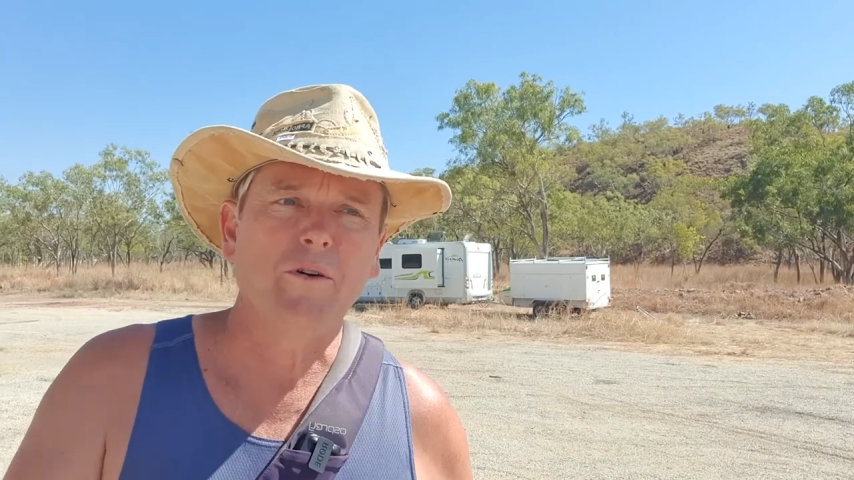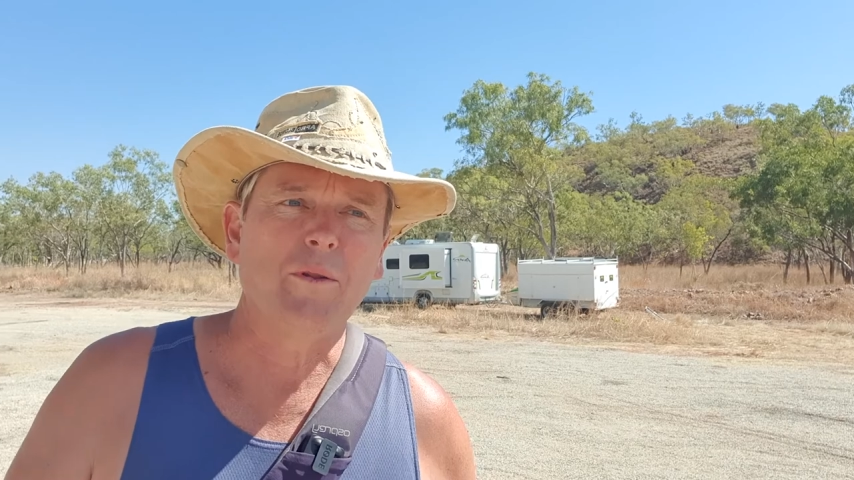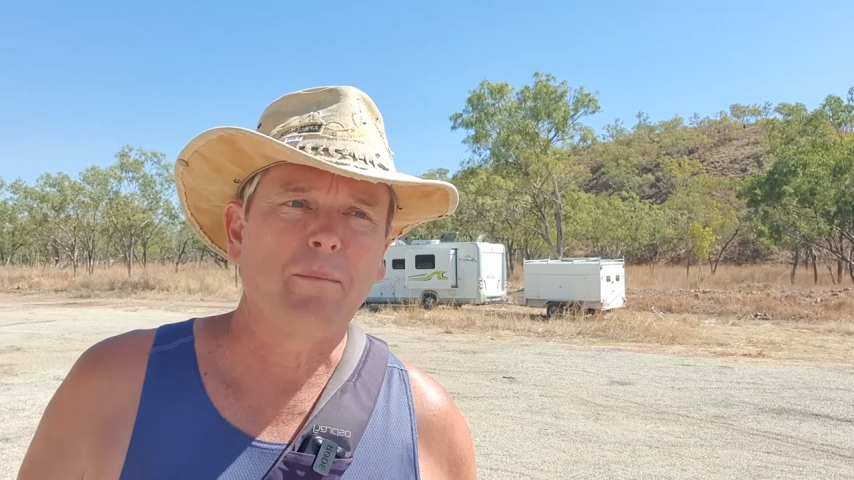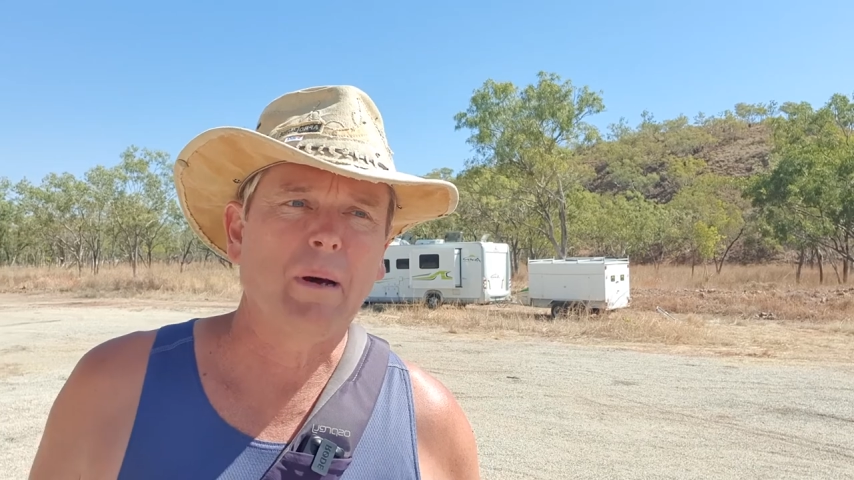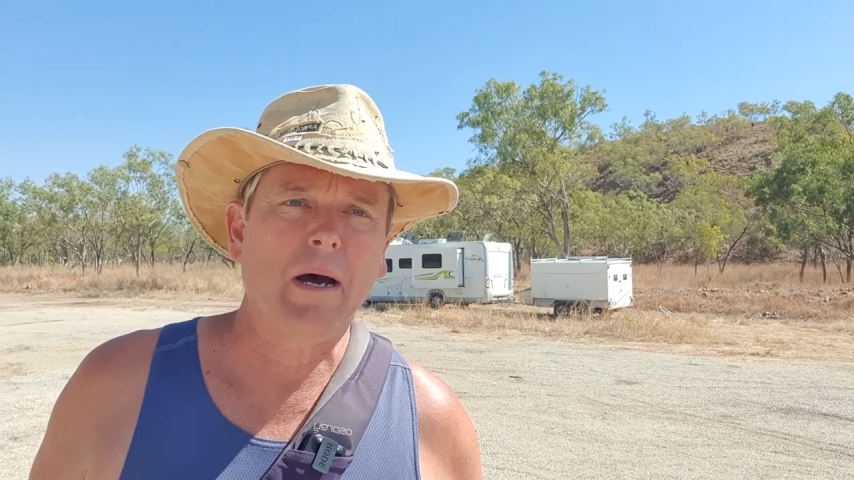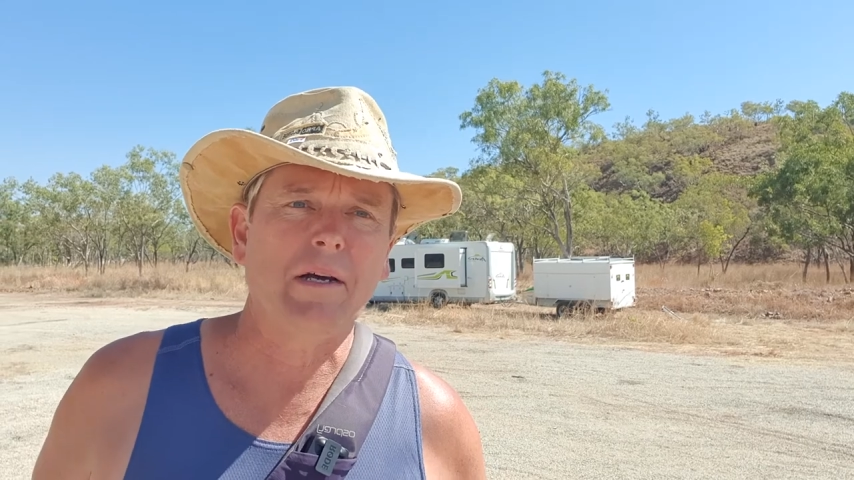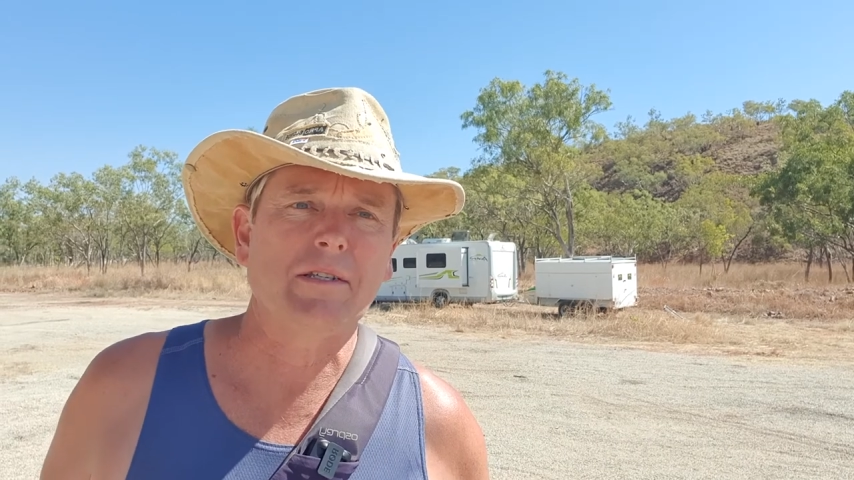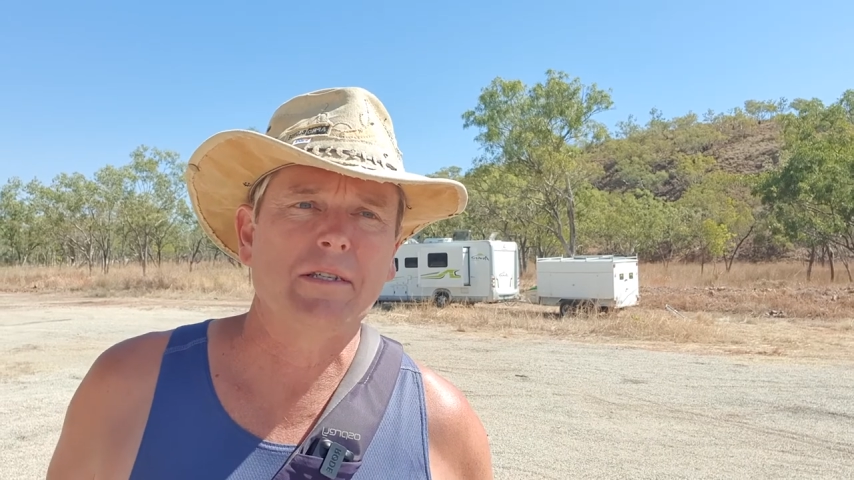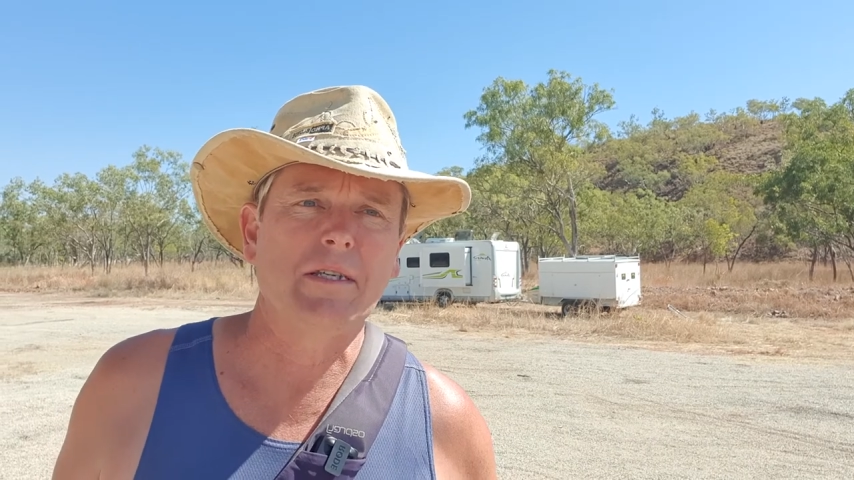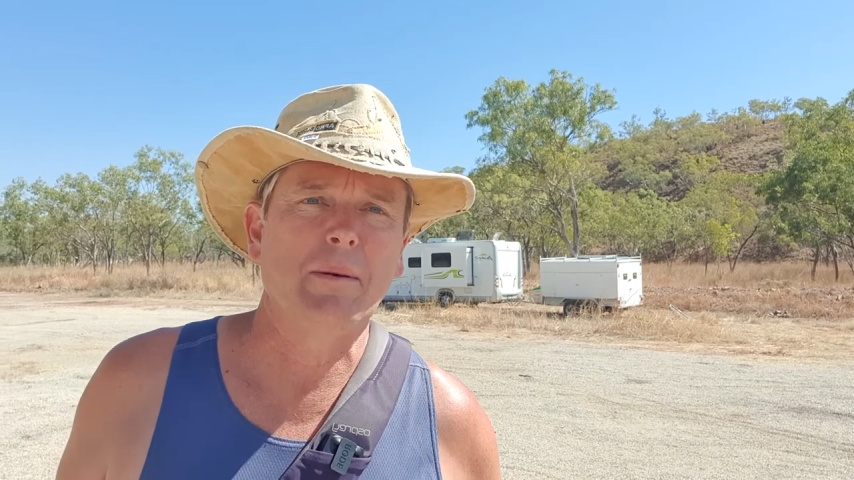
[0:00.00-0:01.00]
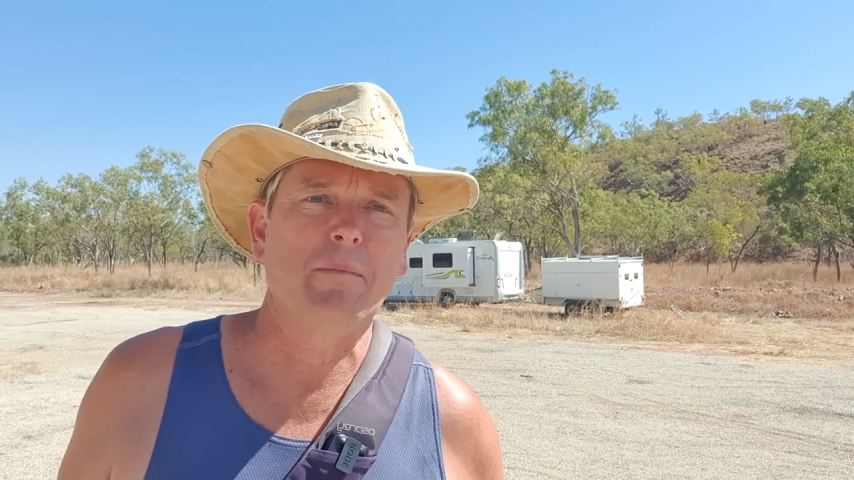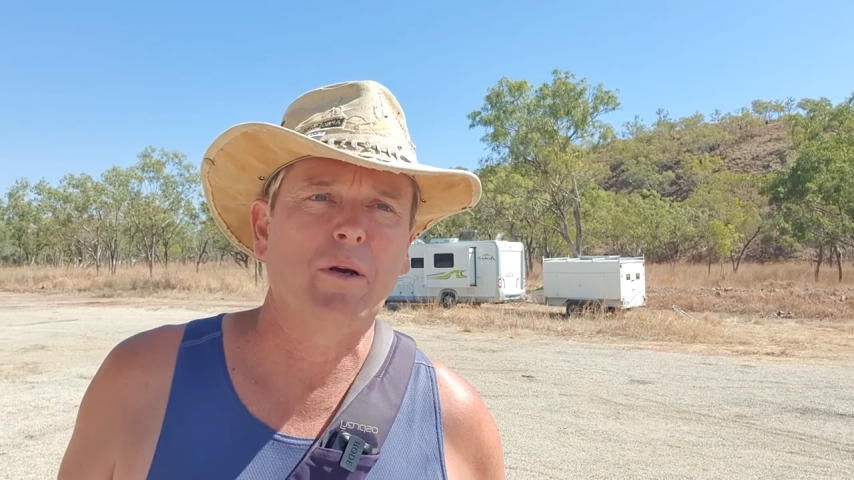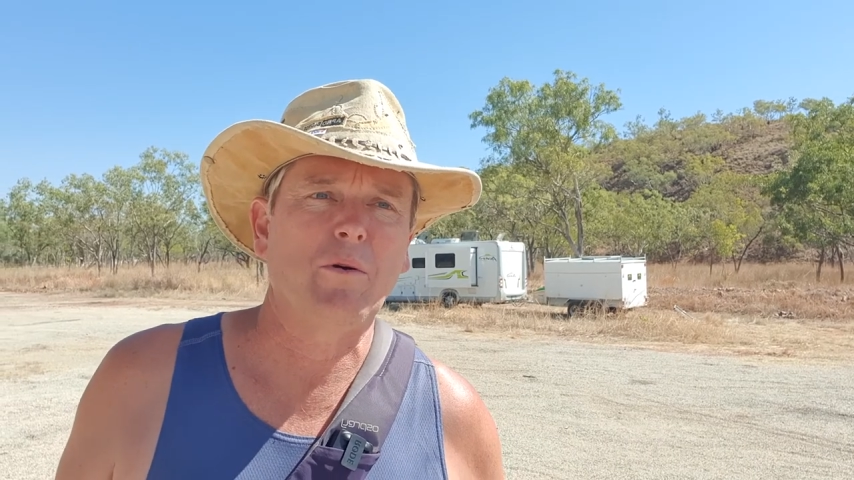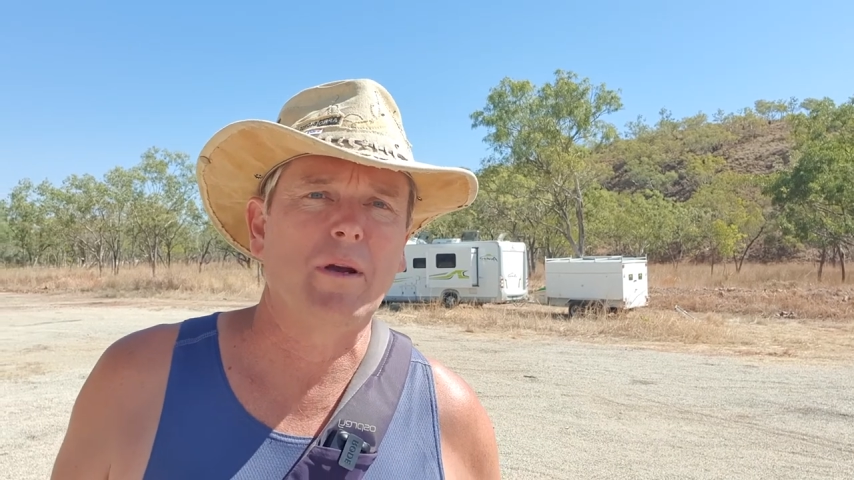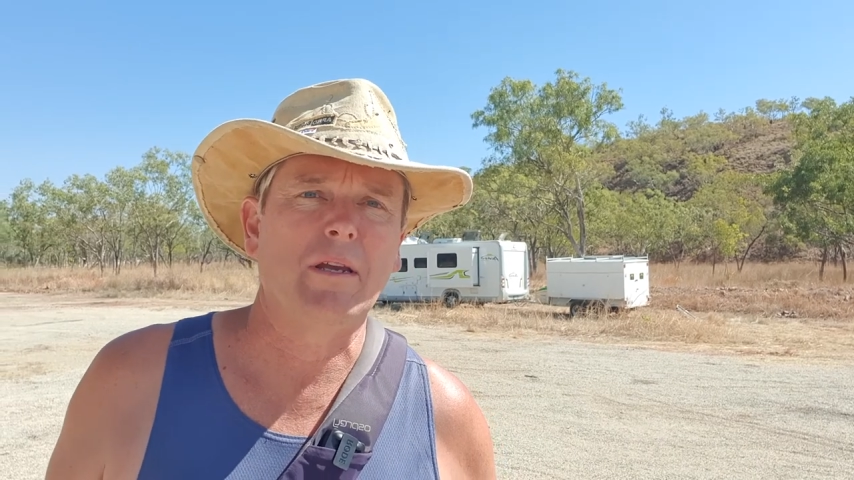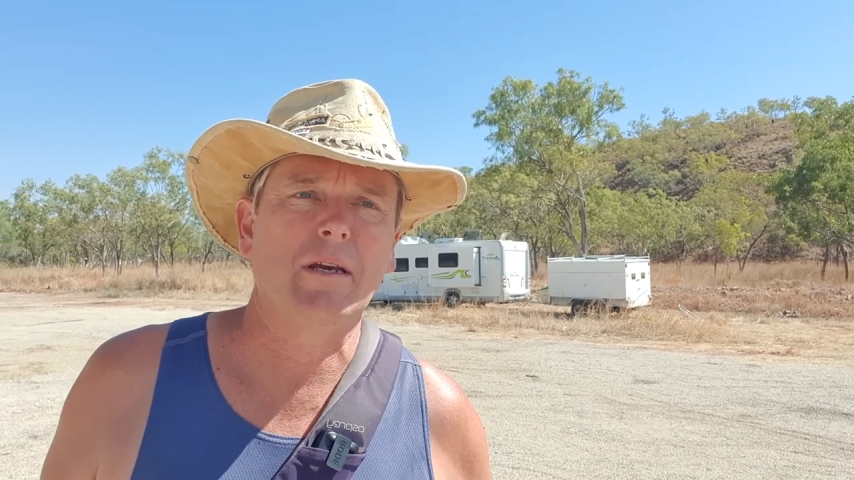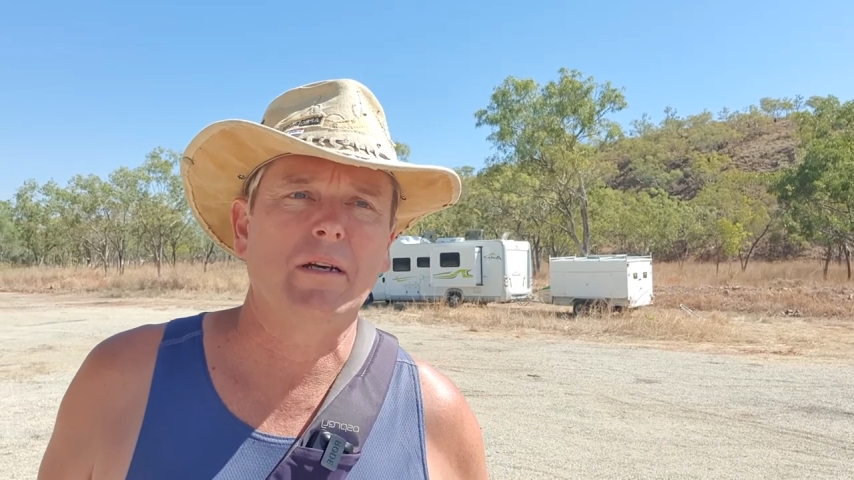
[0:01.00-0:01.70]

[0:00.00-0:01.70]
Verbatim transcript: further past Timber Creek,